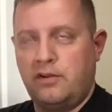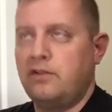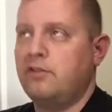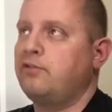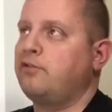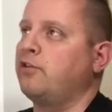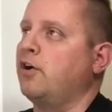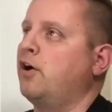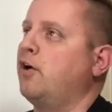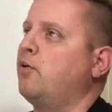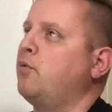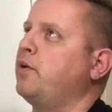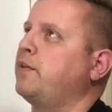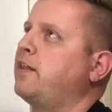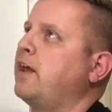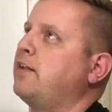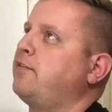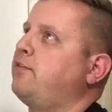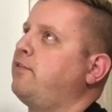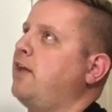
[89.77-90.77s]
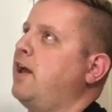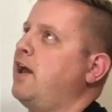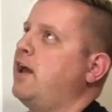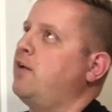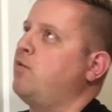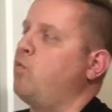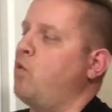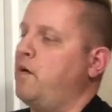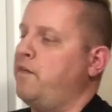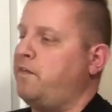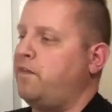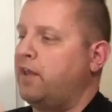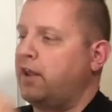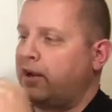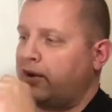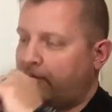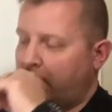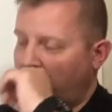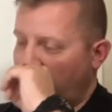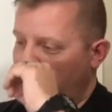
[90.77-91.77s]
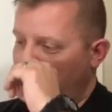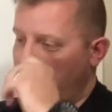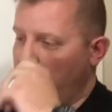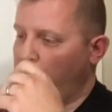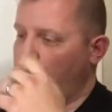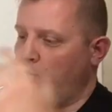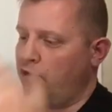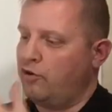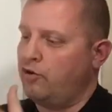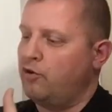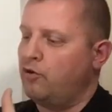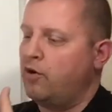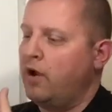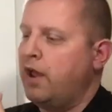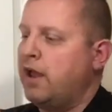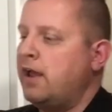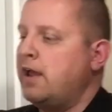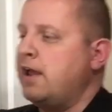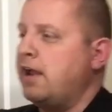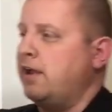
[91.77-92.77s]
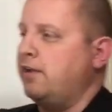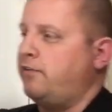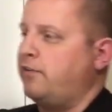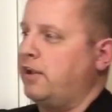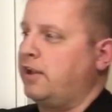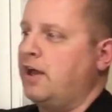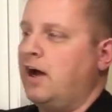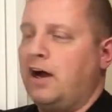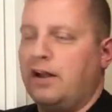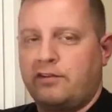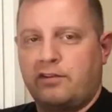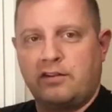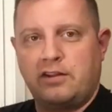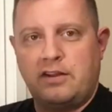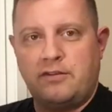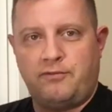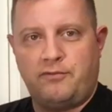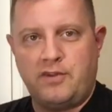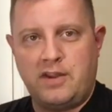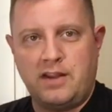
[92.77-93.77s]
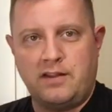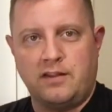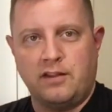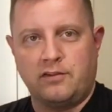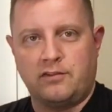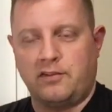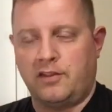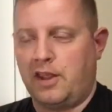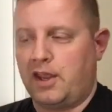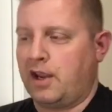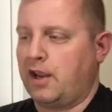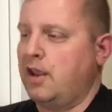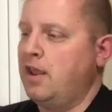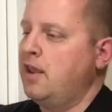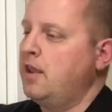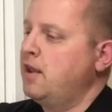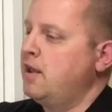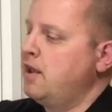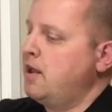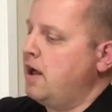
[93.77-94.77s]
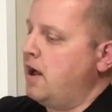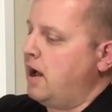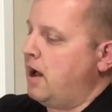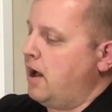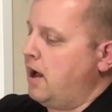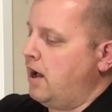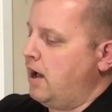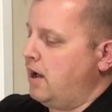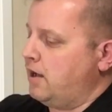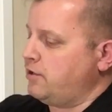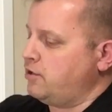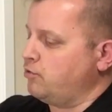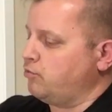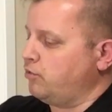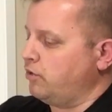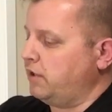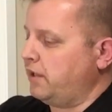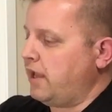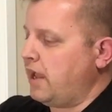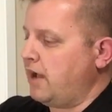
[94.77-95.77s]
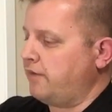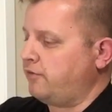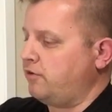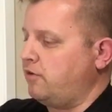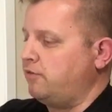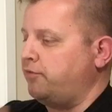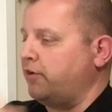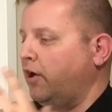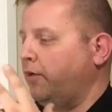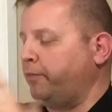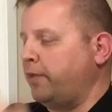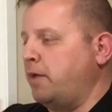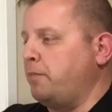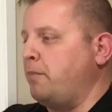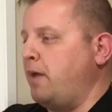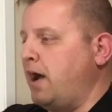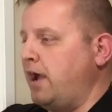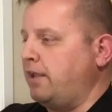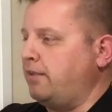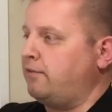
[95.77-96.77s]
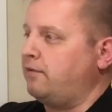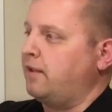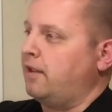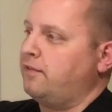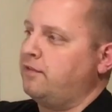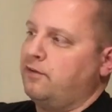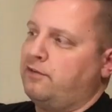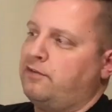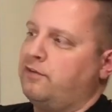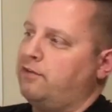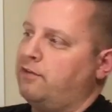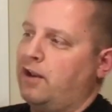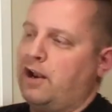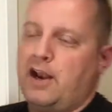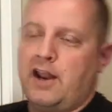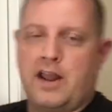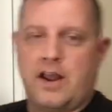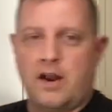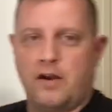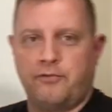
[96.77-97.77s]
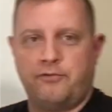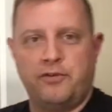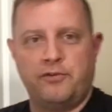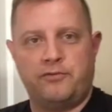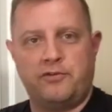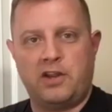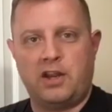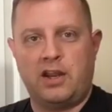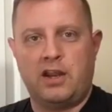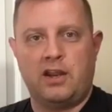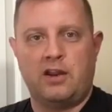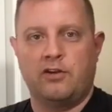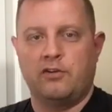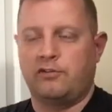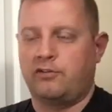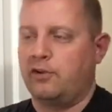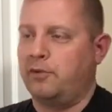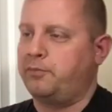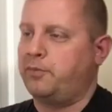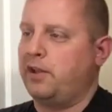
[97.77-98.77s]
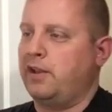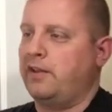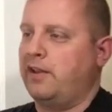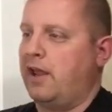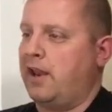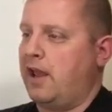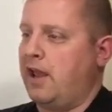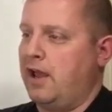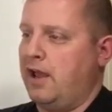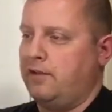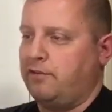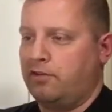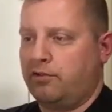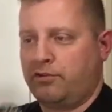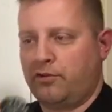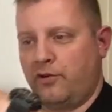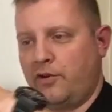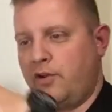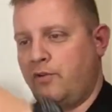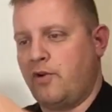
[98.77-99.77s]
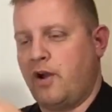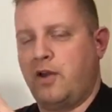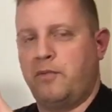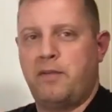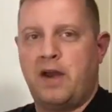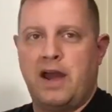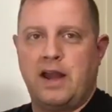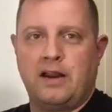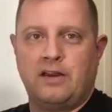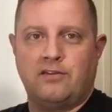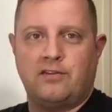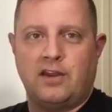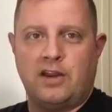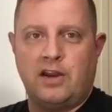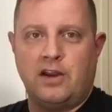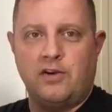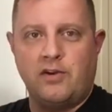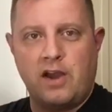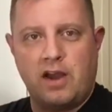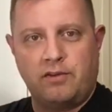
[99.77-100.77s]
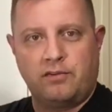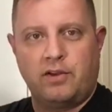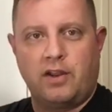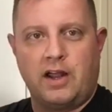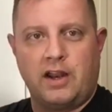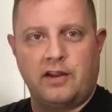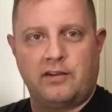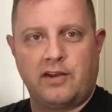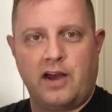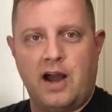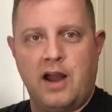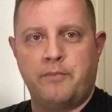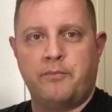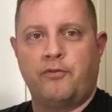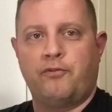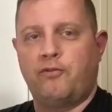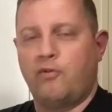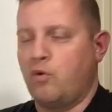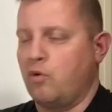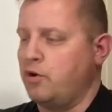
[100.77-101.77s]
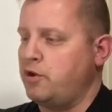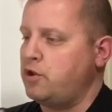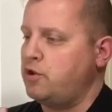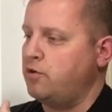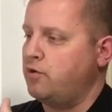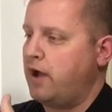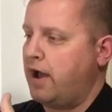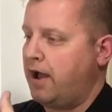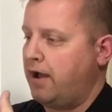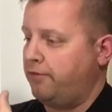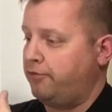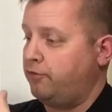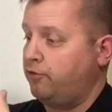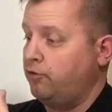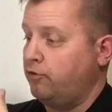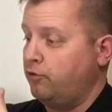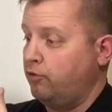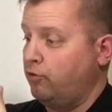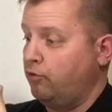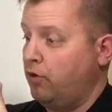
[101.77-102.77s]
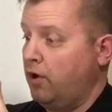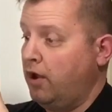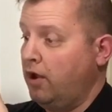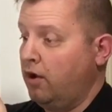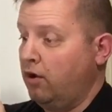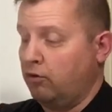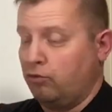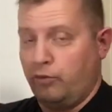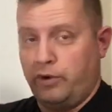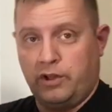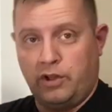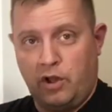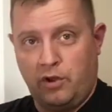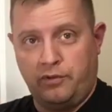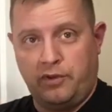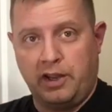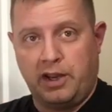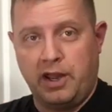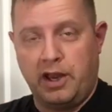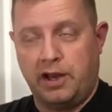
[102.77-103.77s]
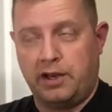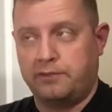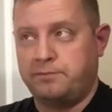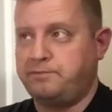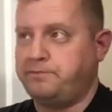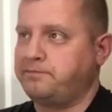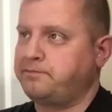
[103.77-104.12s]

So, with that said, one thing to do is to constantly feed this thing. You really have to develop that mindset. This isn't an AR-15 or something that has a 30-round magazine and you have a lot of time before you have to reload the gun.